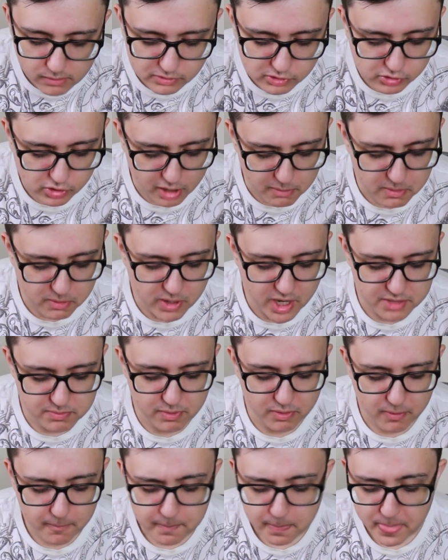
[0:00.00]
strawberry
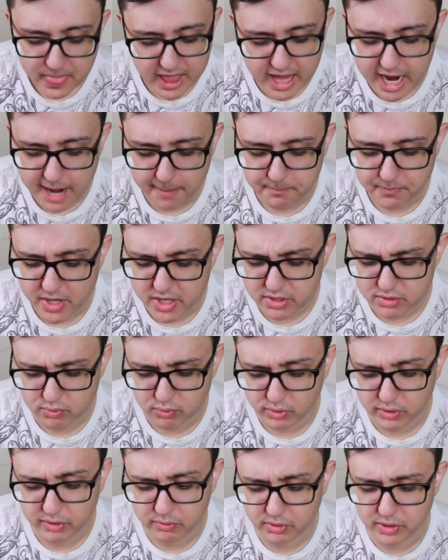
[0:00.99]
raspberry. Yeah, this is
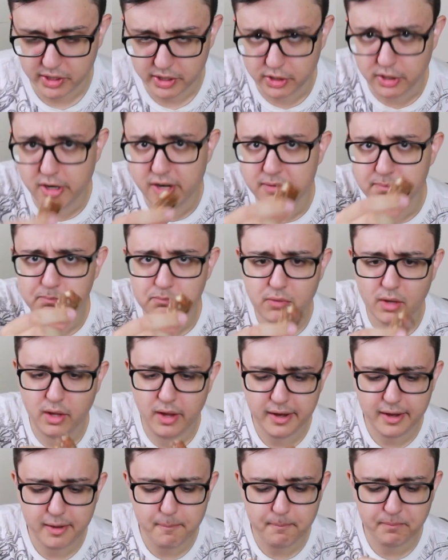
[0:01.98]
really good.
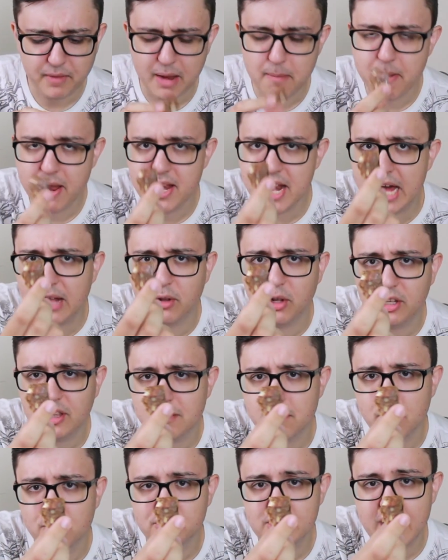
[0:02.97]
Like, it may not look
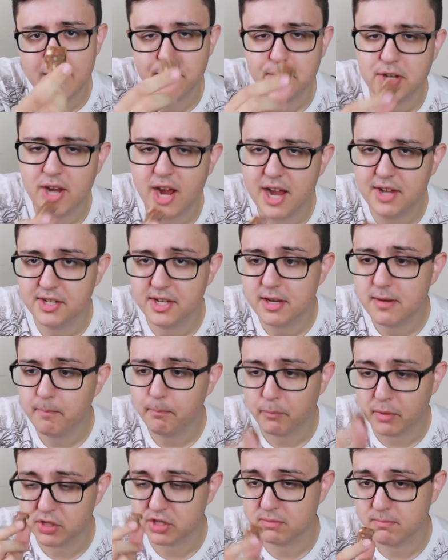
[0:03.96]
the most appetizing,
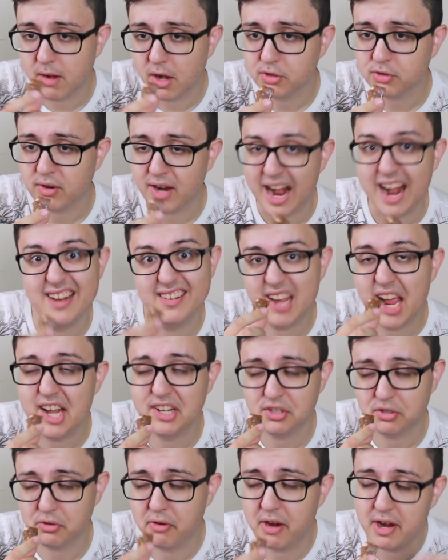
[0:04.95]
but it smells great and it
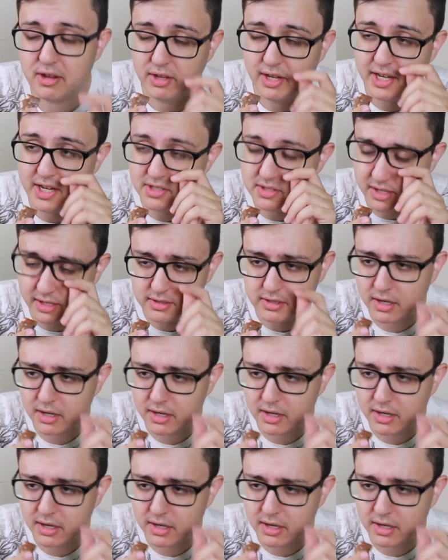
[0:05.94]
tastes great. Like it's